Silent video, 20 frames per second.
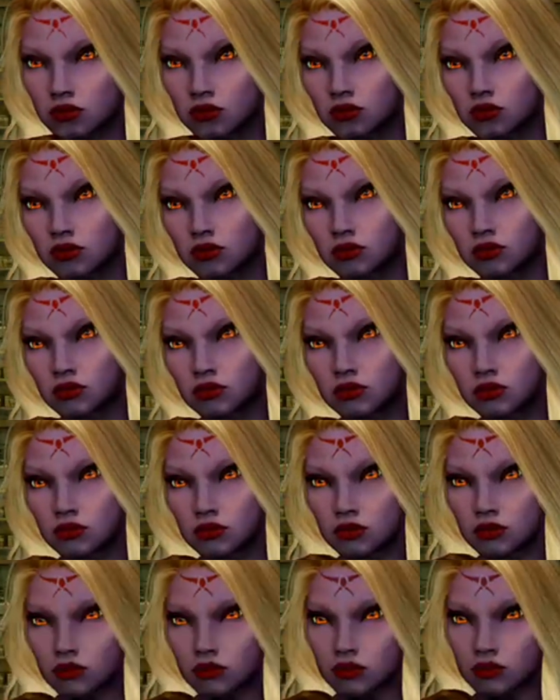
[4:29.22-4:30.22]

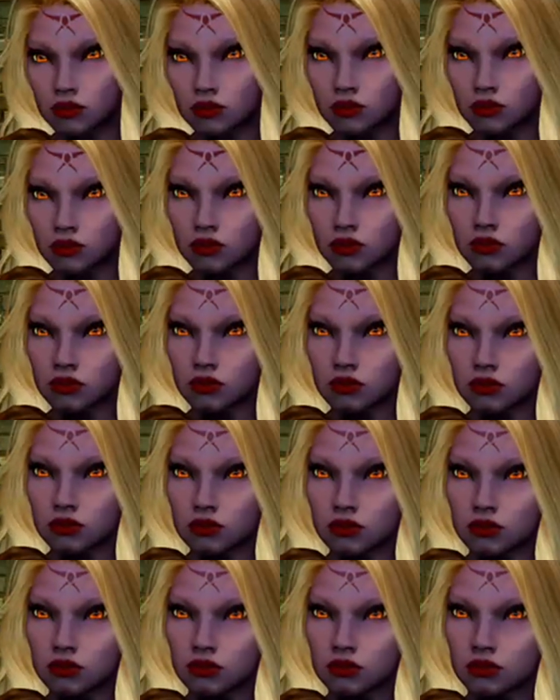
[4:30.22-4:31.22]

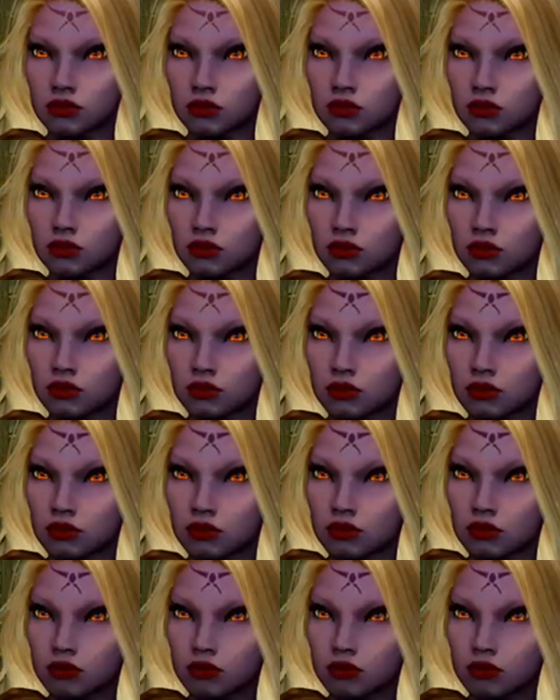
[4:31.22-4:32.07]
Nothing is said.